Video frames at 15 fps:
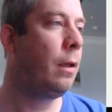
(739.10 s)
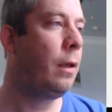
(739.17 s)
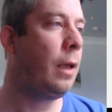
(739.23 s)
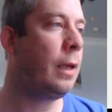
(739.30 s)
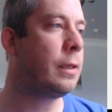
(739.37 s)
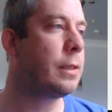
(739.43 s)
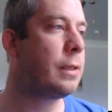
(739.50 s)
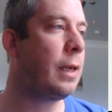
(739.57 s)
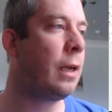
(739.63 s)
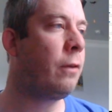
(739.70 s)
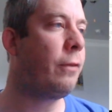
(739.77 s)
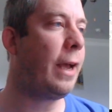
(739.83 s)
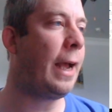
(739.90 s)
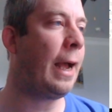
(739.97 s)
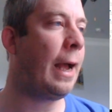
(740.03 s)
Instead of
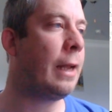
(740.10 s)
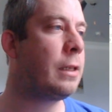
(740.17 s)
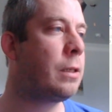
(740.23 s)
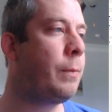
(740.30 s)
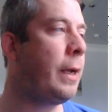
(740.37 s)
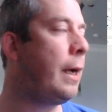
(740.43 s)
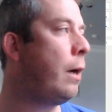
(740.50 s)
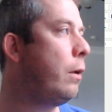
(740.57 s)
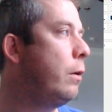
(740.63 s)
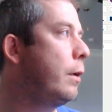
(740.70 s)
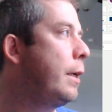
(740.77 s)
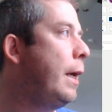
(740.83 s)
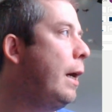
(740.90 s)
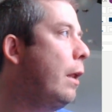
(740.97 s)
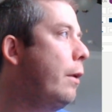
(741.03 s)
add to my Outlook
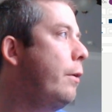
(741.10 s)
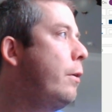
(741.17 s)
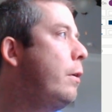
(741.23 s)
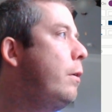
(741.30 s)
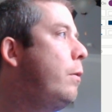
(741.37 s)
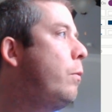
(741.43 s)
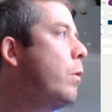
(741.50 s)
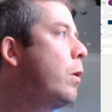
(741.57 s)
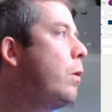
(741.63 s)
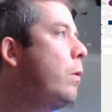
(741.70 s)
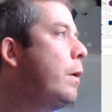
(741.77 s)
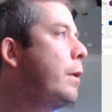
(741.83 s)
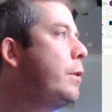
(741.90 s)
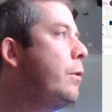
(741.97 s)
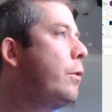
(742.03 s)
calendar, we're
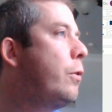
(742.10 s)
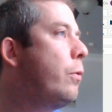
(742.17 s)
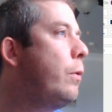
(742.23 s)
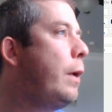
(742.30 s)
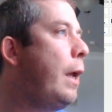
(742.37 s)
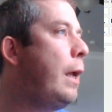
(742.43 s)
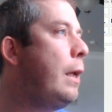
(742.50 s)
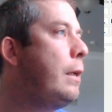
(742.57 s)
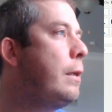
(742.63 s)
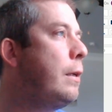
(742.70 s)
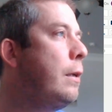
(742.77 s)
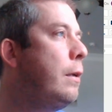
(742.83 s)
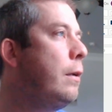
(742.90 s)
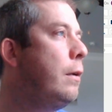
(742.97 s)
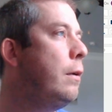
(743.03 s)
going to create,
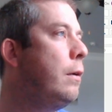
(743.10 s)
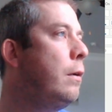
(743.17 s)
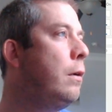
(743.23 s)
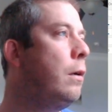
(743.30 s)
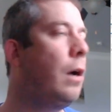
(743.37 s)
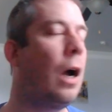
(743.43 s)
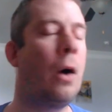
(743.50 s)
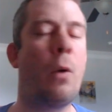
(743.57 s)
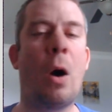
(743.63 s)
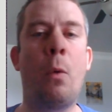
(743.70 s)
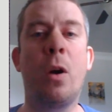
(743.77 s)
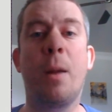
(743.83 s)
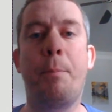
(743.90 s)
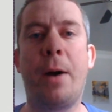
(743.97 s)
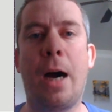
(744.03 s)
I, I
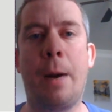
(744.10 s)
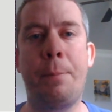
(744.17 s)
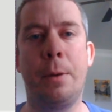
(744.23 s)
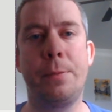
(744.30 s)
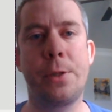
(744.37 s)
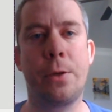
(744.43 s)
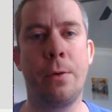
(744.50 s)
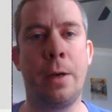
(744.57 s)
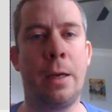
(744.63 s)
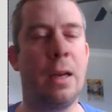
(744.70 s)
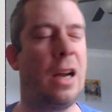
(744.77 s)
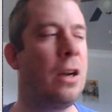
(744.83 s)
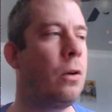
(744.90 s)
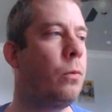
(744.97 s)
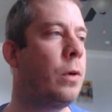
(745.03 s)
want a pop-up screen.
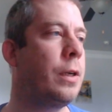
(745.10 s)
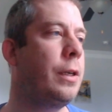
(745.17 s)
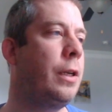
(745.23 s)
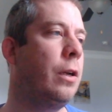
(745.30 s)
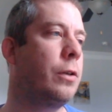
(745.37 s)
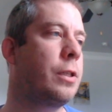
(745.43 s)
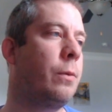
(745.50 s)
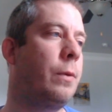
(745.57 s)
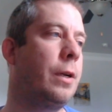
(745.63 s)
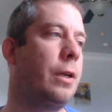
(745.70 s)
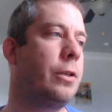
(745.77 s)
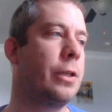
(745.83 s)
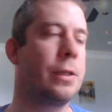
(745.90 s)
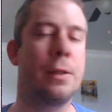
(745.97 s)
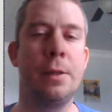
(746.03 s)
I don't want, you know, someone to
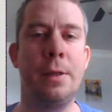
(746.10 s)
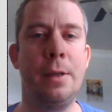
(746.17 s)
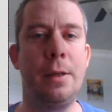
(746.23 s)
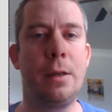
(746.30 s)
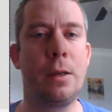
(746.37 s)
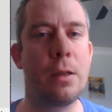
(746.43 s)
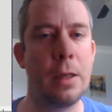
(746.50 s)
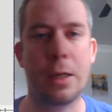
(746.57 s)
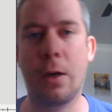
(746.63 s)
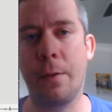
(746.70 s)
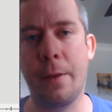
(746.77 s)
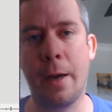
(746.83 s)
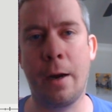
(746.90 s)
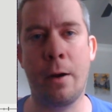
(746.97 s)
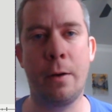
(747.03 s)
just click on
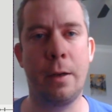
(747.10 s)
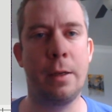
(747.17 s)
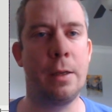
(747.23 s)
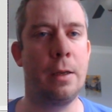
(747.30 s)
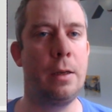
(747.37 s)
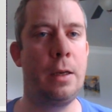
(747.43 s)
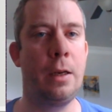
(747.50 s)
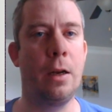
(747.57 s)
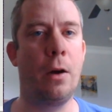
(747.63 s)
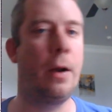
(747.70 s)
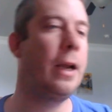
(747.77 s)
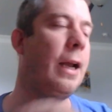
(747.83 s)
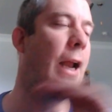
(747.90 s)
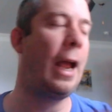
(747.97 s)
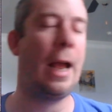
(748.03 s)
there and, you know, and
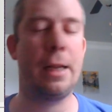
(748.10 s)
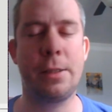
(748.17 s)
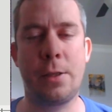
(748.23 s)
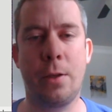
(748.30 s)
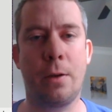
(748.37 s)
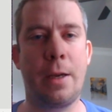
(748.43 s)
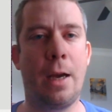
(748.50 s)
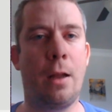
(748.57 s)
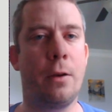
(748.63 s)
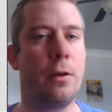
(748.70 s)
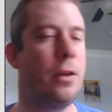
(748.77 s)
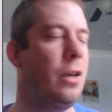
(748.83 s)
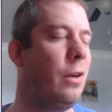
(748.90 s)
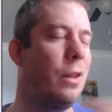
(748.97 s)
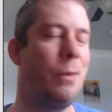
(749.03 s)
it adds to the calendar.
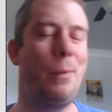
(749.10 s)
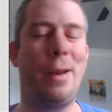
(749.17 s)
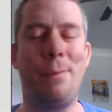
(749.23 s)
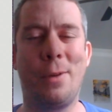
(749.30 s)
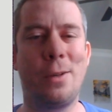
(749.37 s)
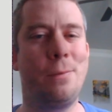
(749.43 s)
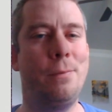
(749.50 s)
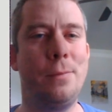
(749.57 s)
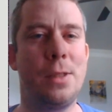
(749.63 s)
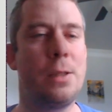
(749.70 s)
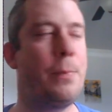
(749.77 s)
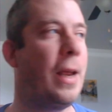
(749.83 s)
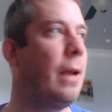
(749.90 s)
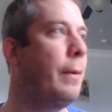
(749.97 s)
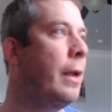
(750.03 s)
You know, they might
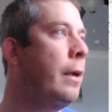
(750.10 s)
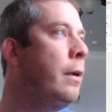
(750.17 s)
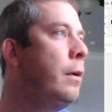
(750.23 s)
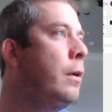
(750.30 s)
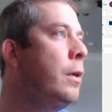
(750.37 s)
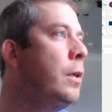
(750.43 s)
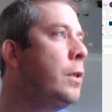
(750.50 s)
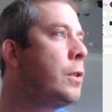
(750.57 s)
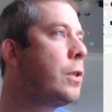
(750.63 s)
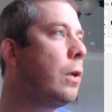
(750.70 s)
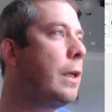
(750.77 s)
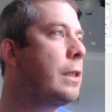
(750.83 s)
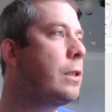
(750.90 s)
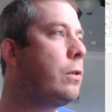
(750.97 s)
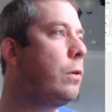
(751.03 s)
spam it. So
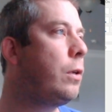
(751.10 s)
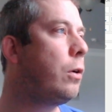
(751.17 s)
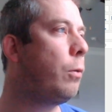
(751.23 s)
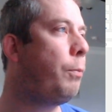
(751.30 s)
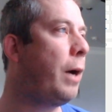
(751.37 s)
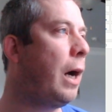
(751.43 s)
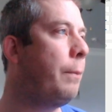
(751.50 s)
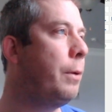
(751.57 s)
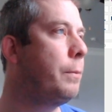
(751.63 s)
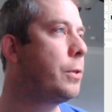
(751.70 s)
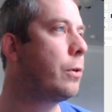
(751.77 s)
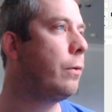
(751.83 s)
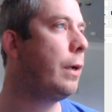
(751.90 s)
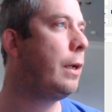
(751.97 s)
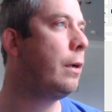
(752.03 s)
let's do a little pop-up
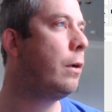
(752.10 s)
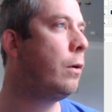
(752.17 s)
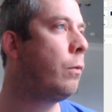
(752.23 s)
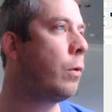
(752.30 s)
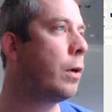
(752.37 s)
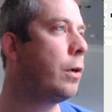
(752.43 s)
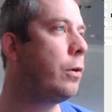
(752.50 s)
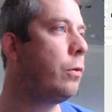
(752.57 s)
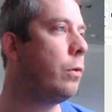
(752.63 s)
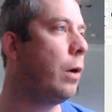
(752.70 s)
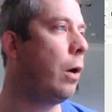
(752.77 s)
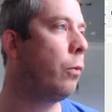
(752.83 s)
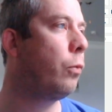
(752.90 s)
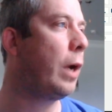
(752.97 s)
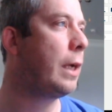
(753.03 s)
screen. We're going to do a,
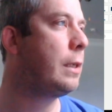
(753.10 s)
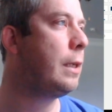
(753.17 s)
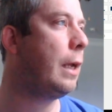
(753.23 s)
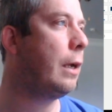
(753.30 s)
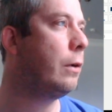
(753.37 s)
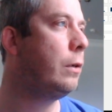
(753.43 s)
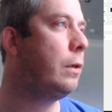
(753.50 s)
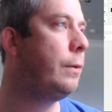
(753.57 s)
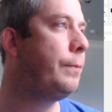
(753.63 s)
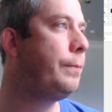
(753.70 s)
a rectangle.